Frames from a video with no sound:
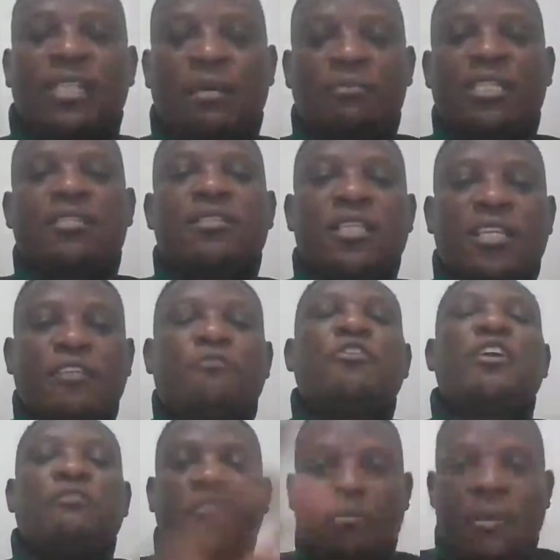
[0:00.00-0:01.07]
I'm just thinking for
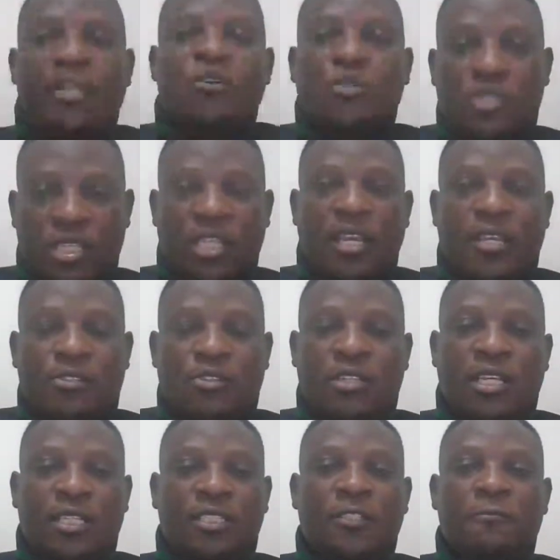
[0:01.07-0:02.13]
everybody who's here so
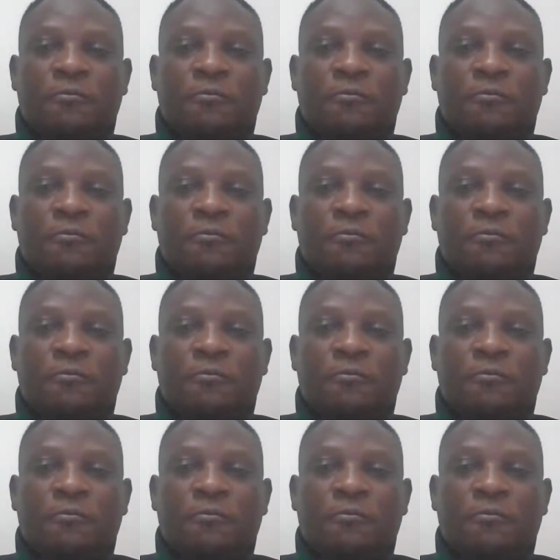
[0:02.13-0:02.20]
that